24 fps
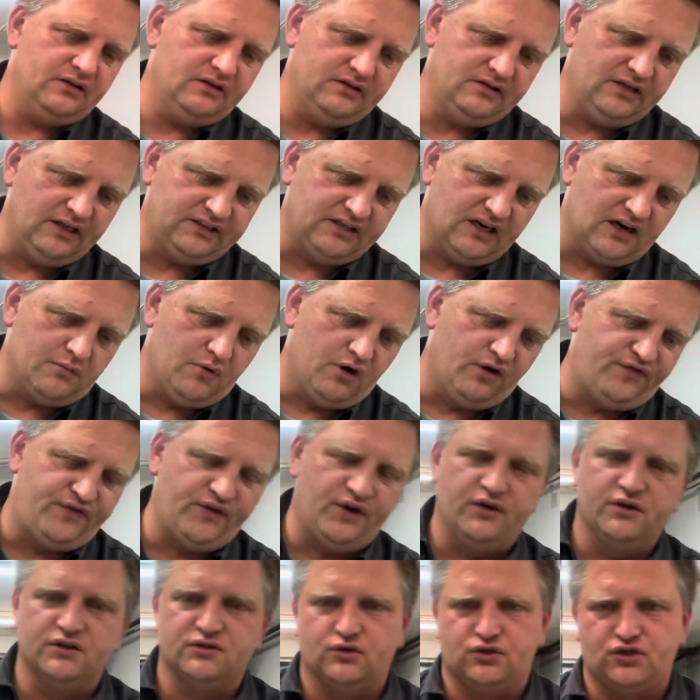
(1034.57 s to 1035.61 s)
The thermal
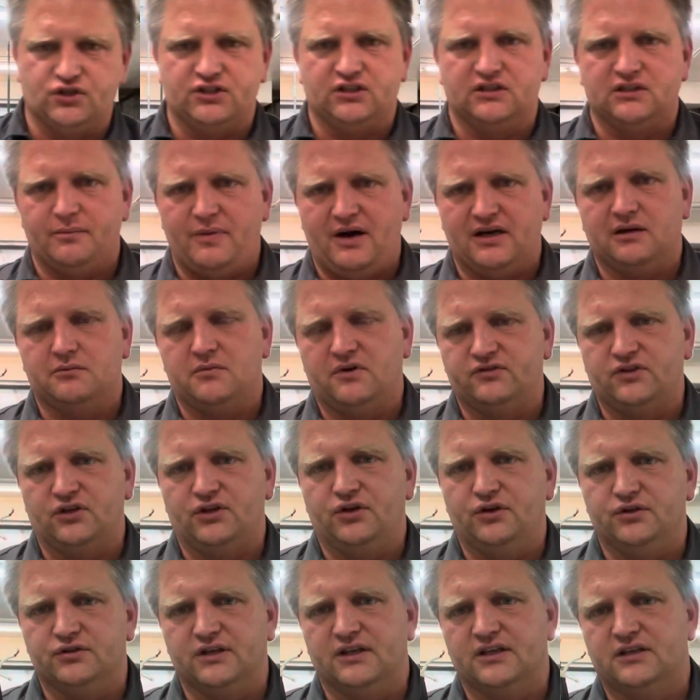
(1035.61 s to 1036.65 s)
fuse, which is on the bottom of the
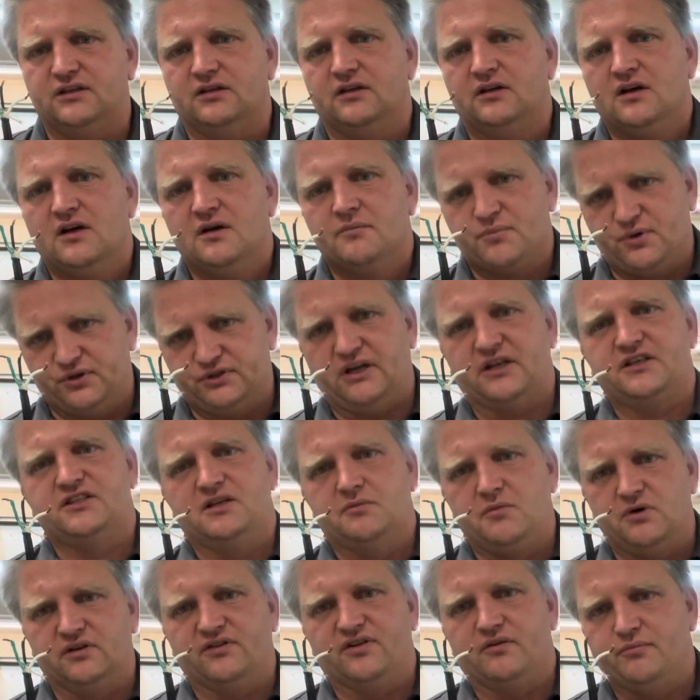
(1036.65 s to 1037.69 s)
unit, protects the
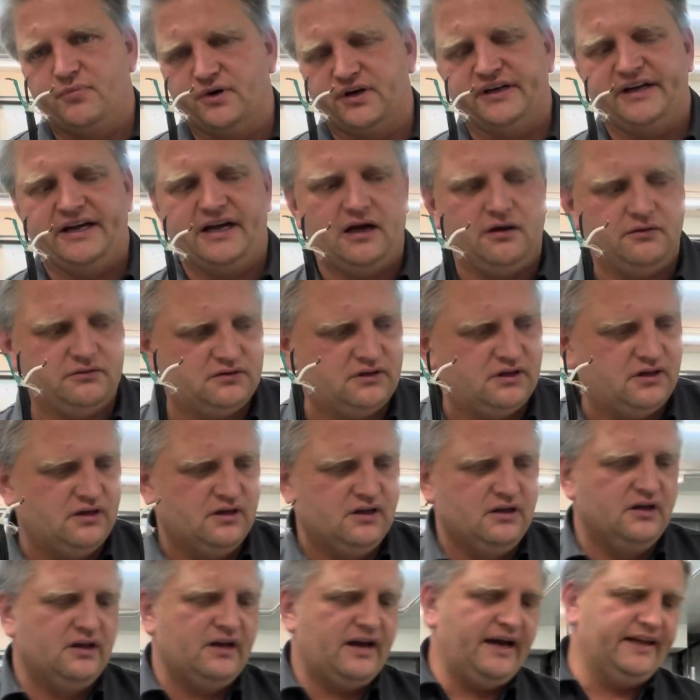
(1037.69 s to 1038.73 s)
motor from burning out.
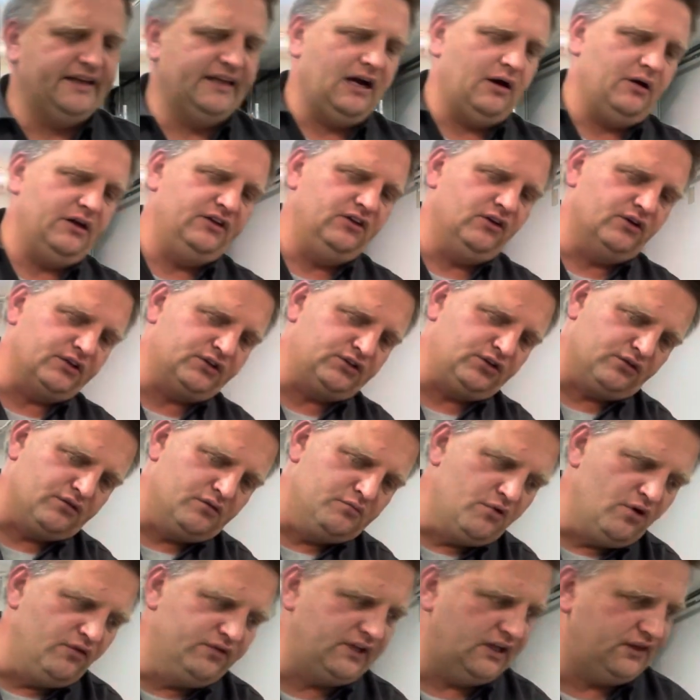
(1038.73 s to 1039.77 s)
Anyhow, in order to
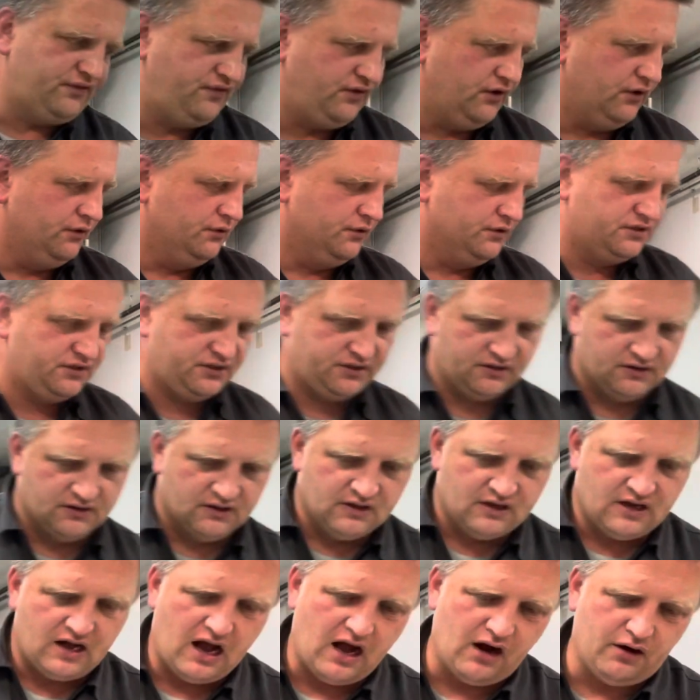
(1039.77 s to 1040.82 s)
remove that fuse,
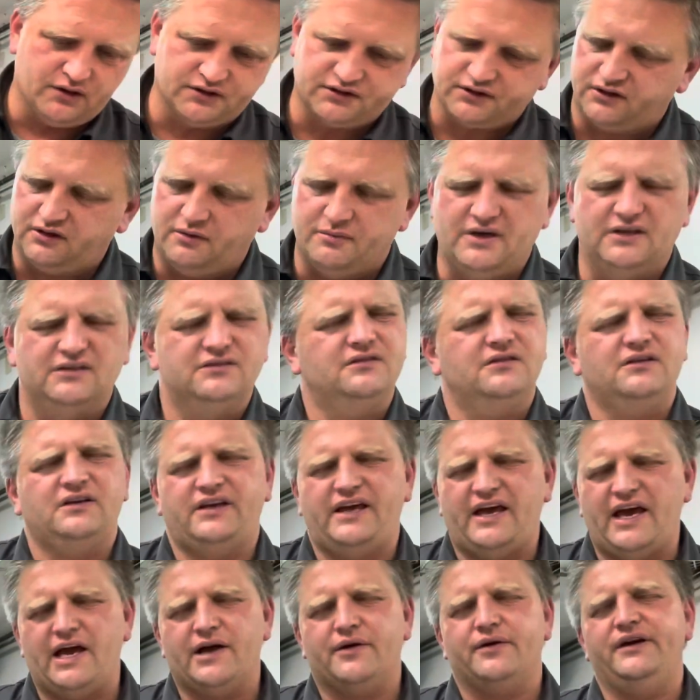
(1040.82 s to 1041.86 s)
I always recommend
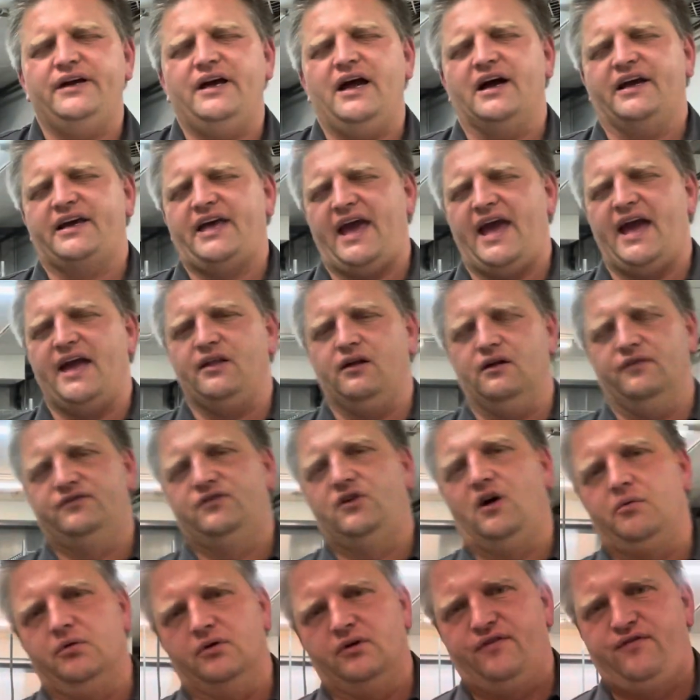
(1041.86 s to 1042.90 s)
carry a can of
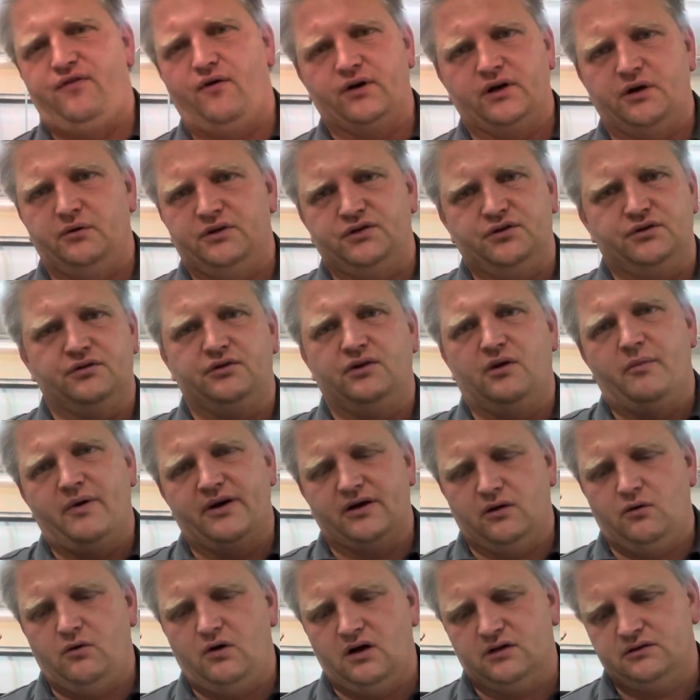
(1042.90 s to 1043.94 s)
WD-40 with you no
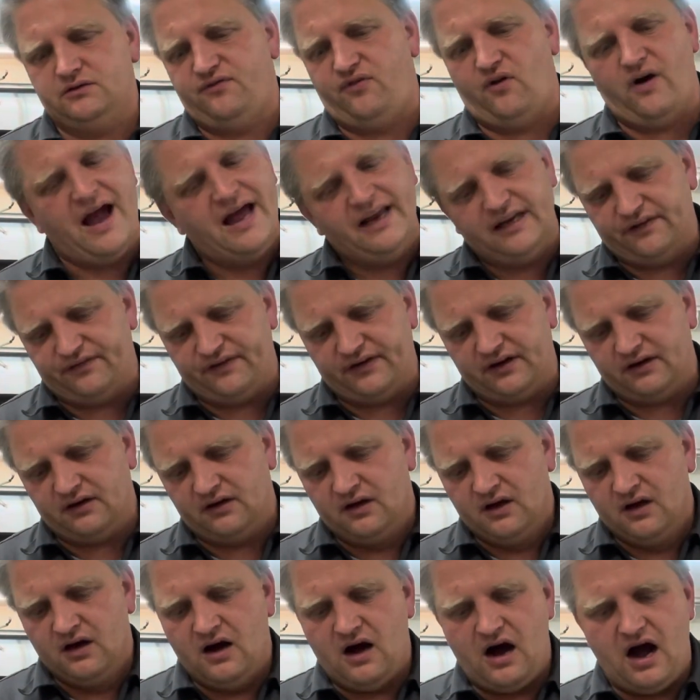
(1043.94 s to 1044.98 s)
matter what, for anything.
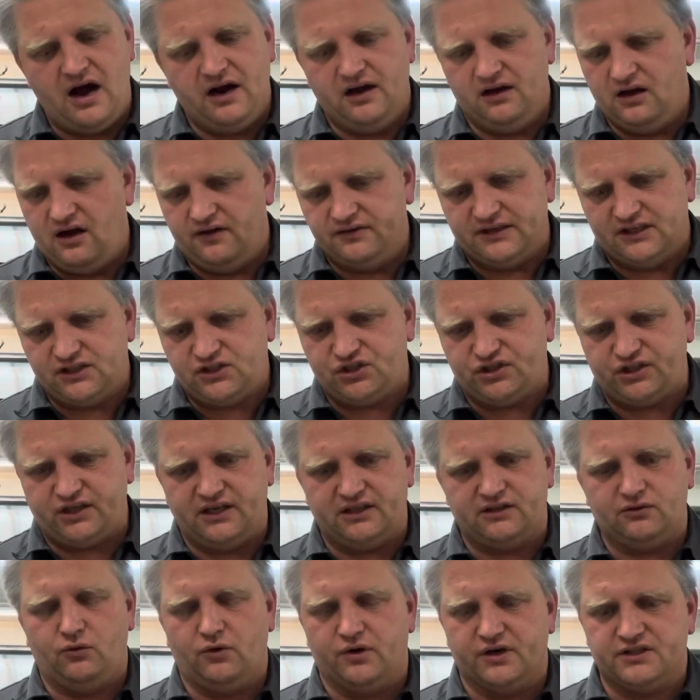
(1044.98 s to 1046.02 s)
I love that
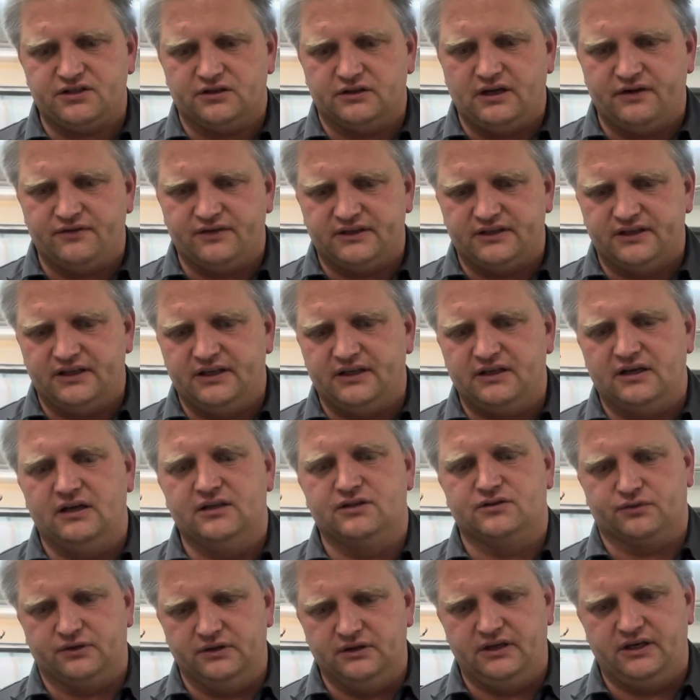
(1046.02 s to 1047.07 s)
shit, works on everything,
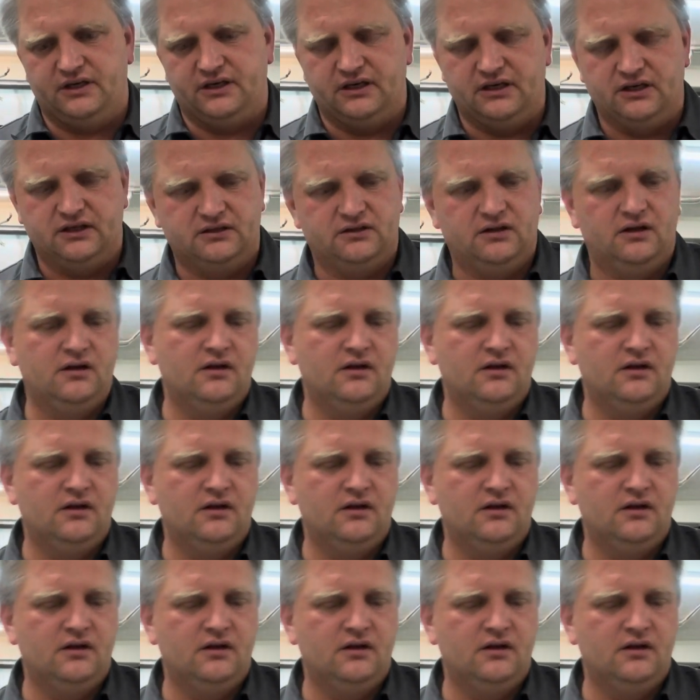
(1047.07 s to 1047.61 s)
it's really good.